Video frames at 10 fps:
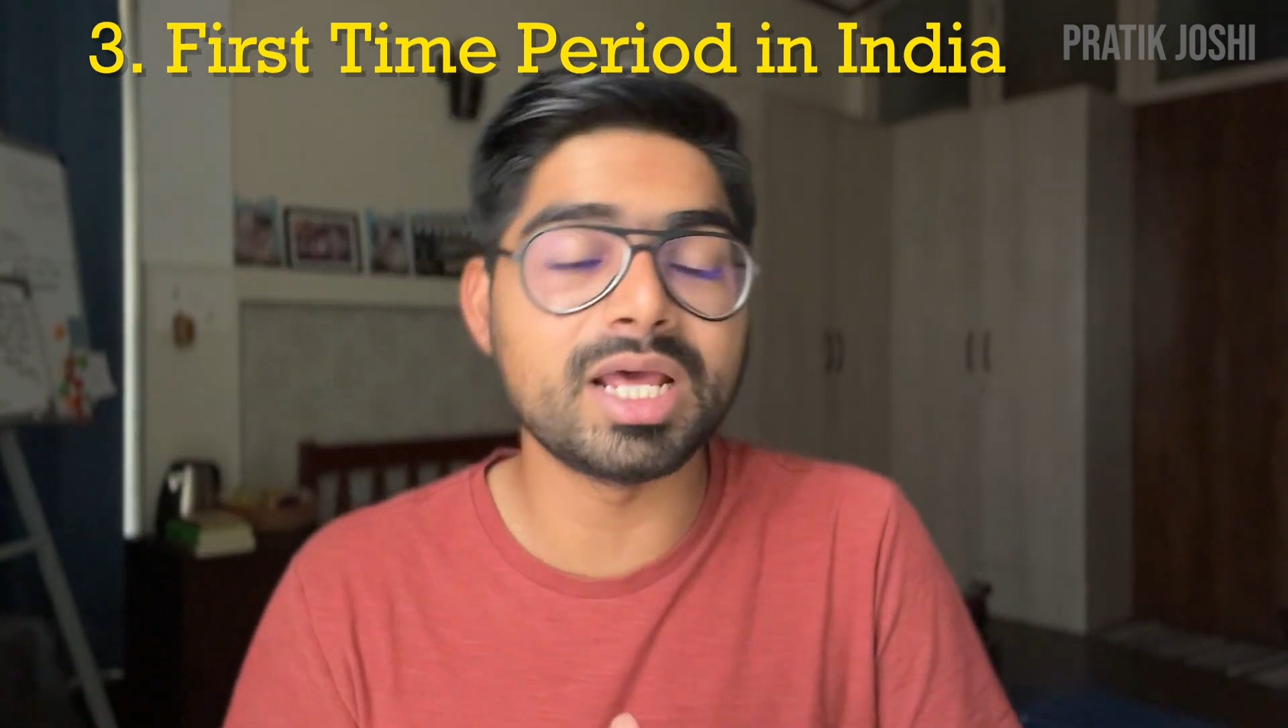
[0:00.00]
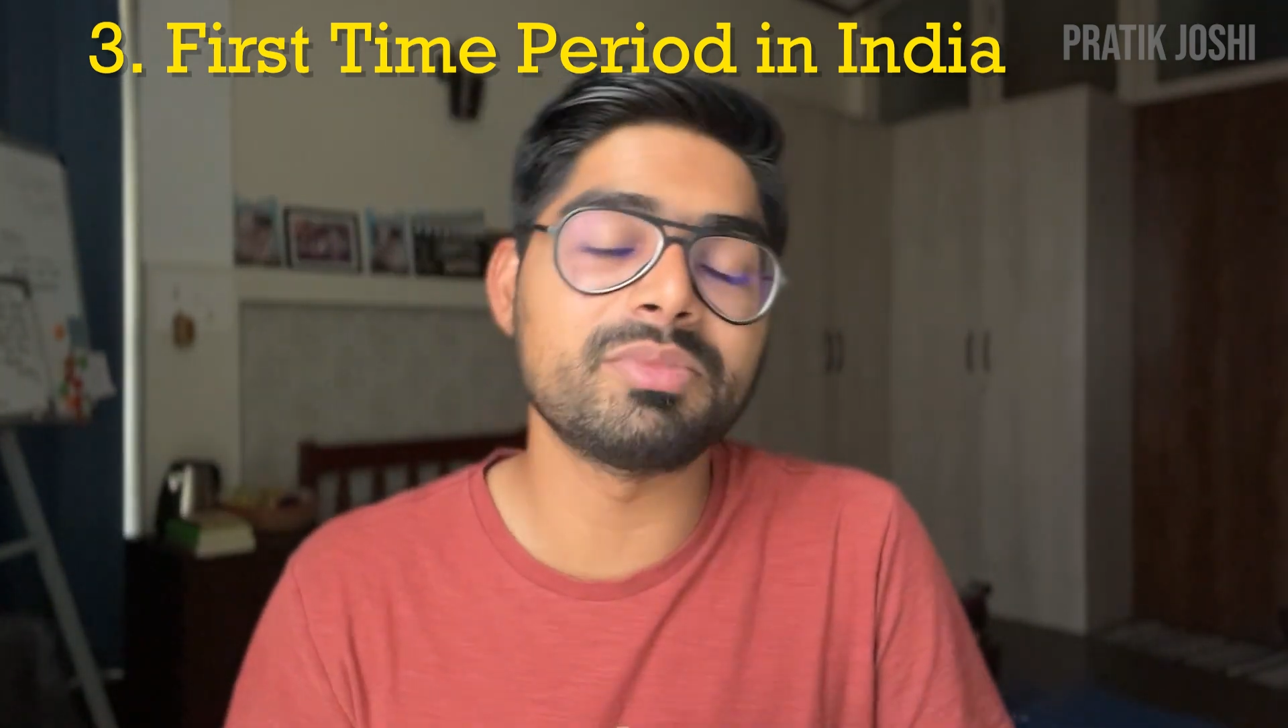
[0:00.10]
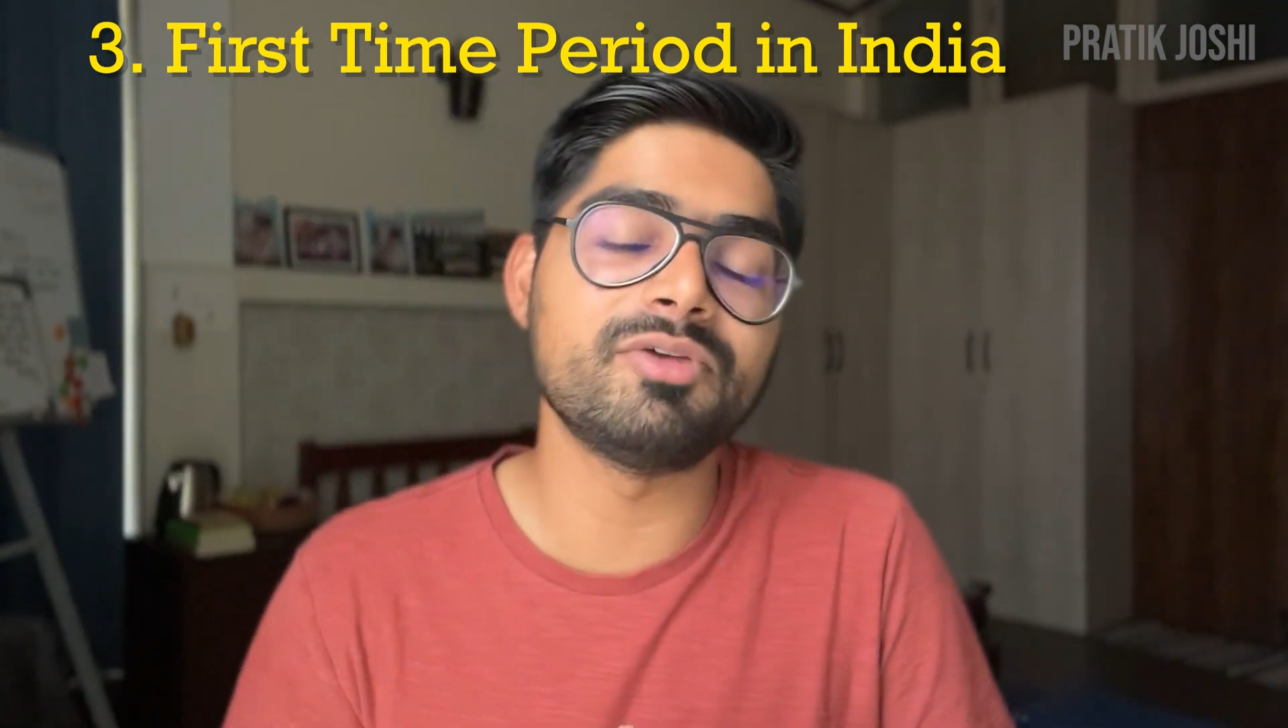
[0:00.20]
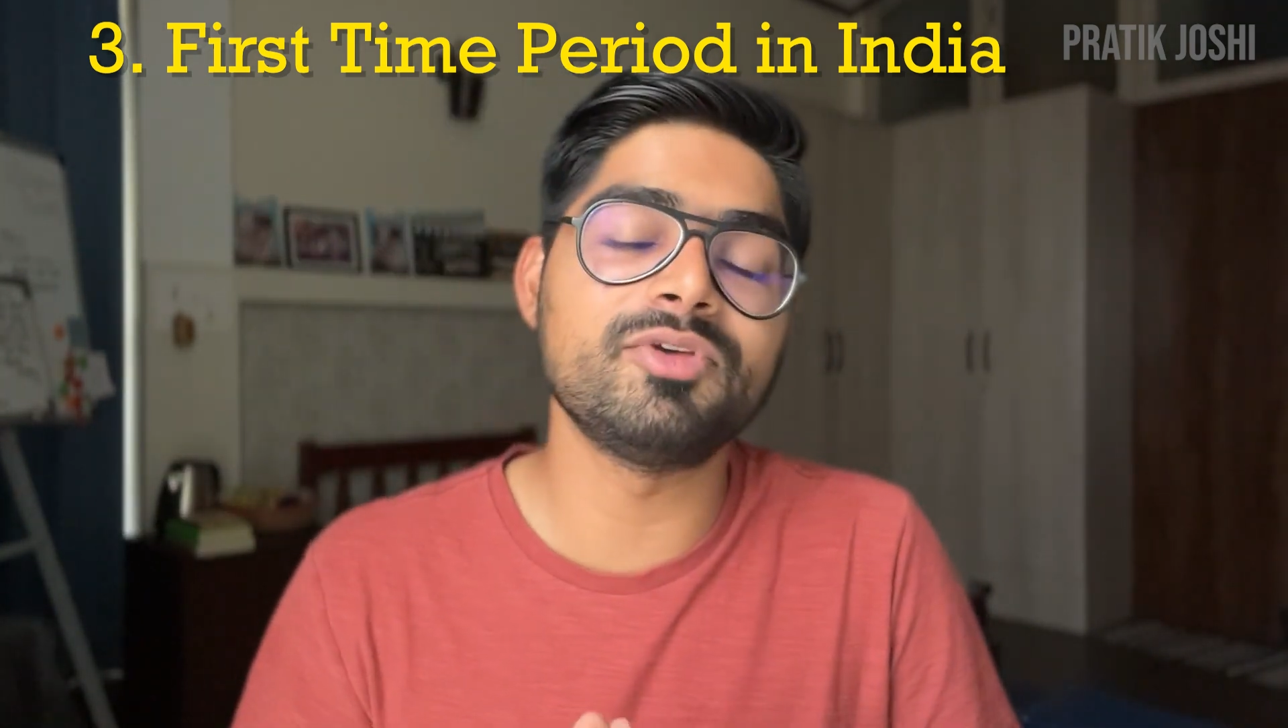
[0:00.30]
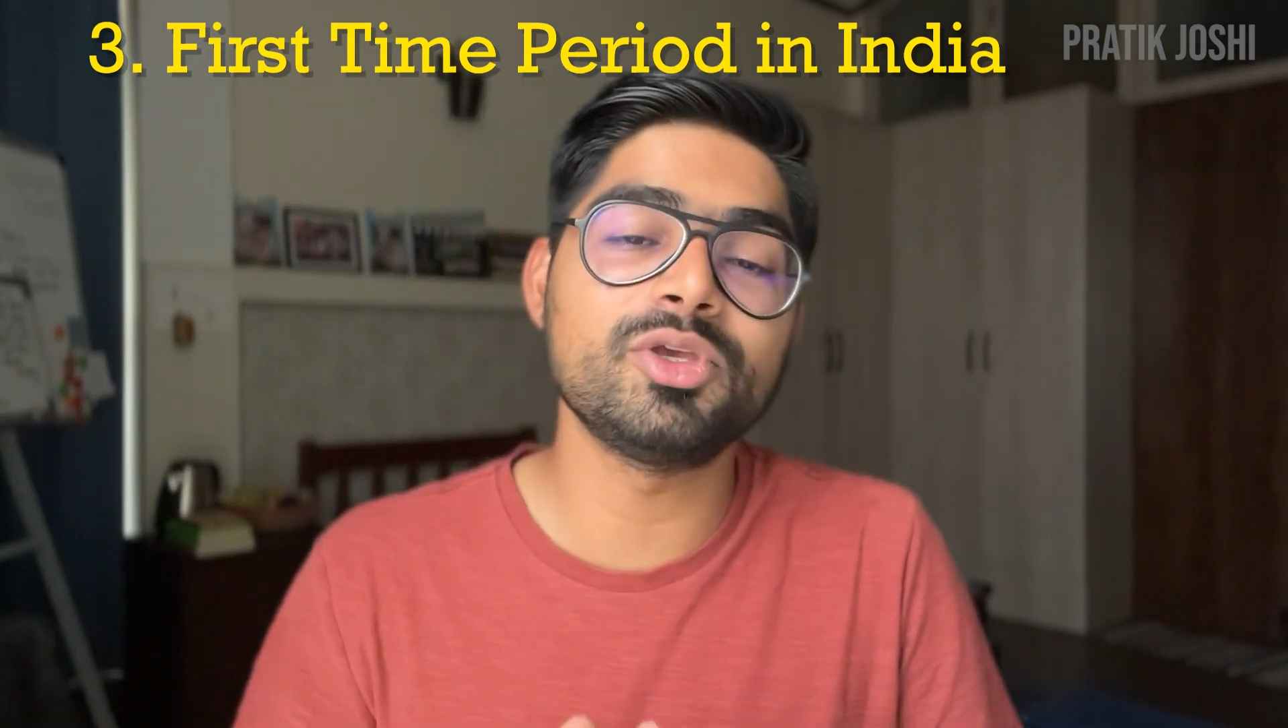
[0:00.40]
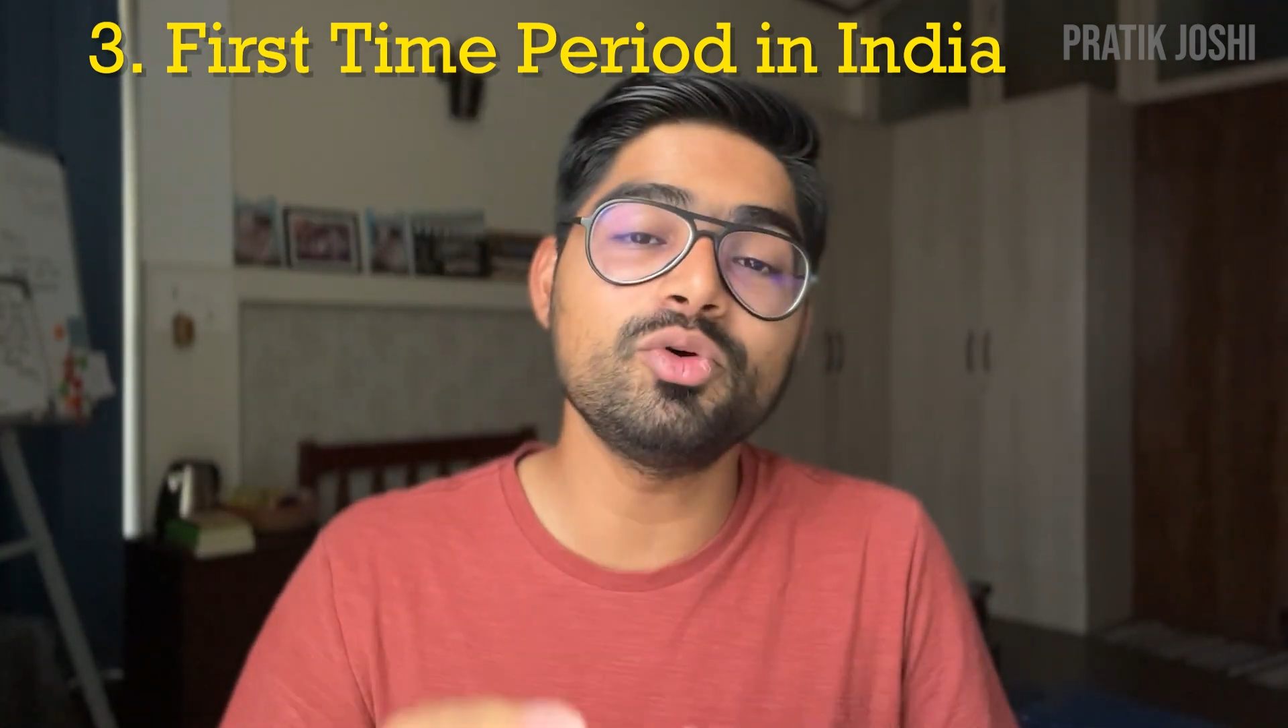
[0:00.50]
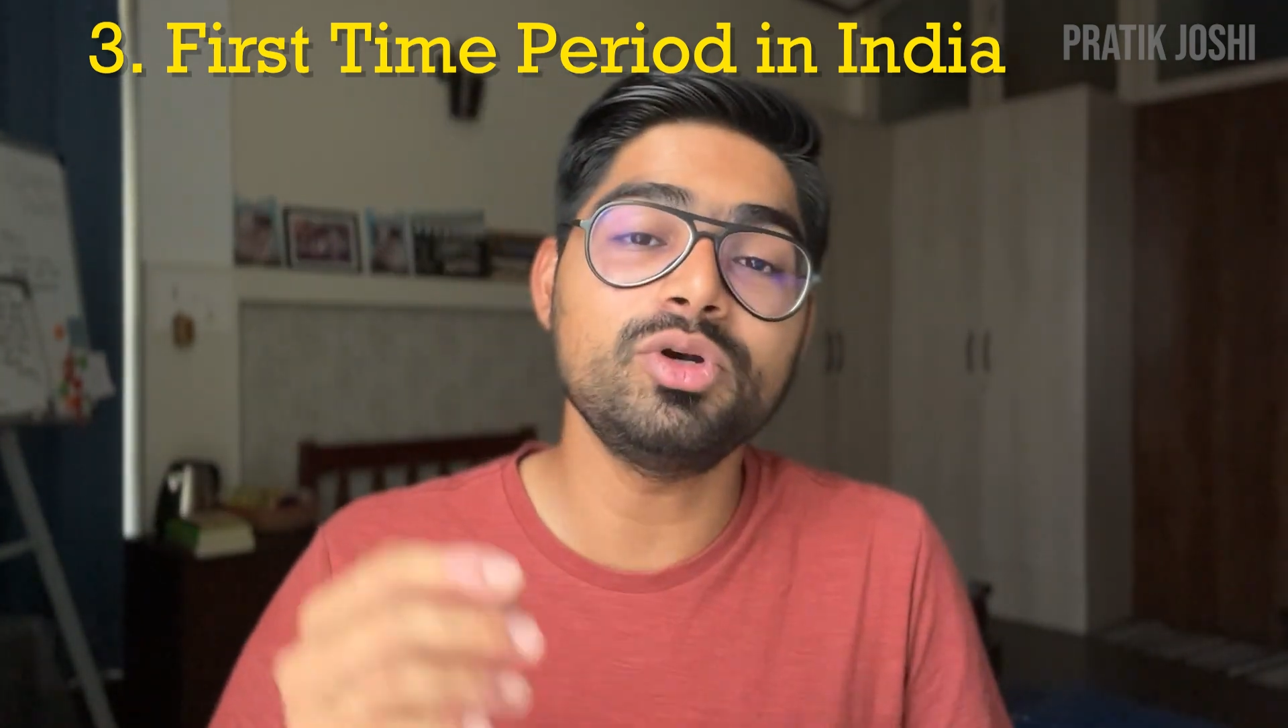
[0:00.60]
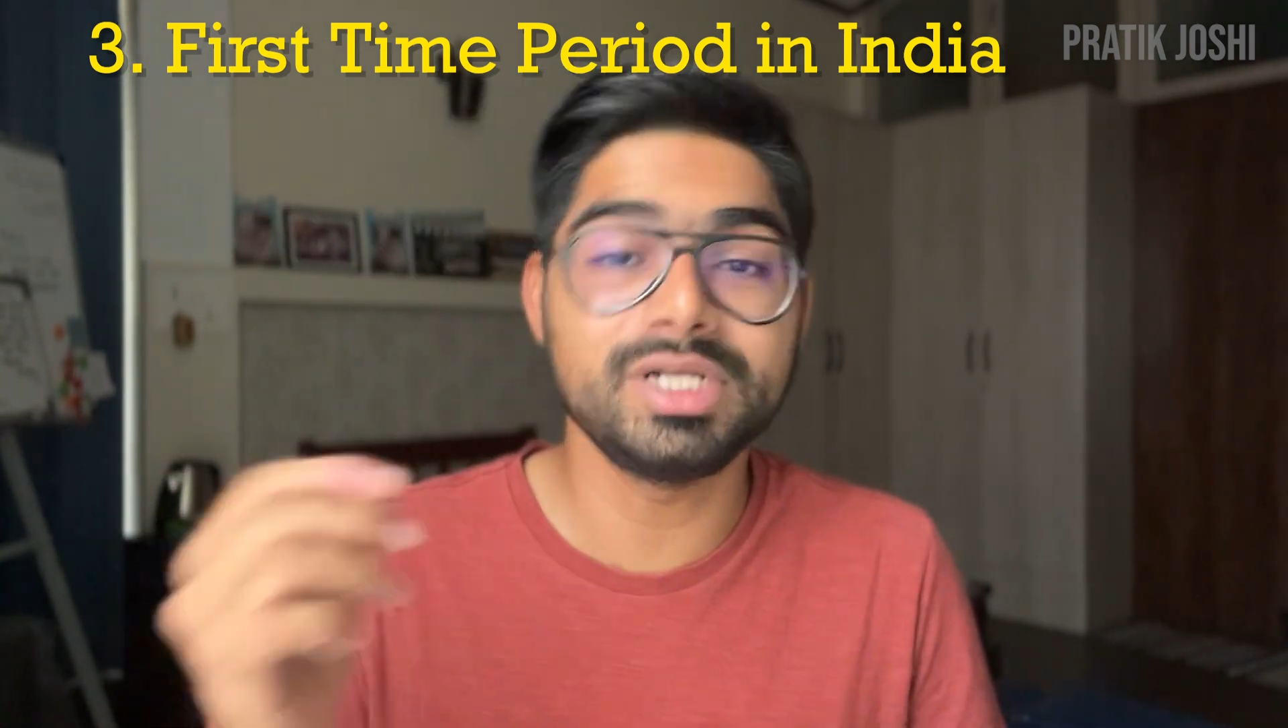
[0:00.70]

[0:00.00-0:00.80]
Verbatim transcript: I'm giving you